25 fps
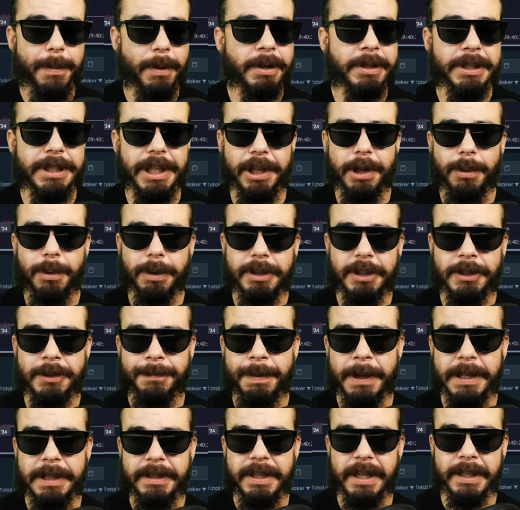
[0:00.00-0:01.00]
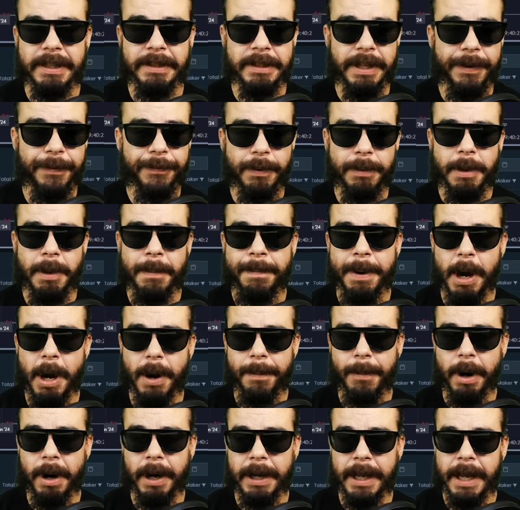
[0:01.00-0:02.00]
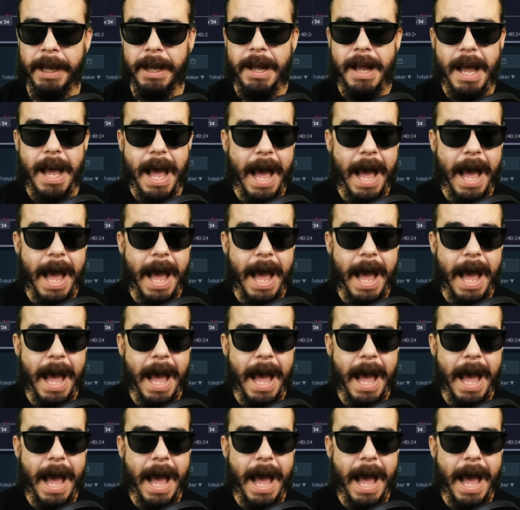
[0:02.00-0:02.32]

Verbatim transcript: are dealing with this PTSD from the bear market.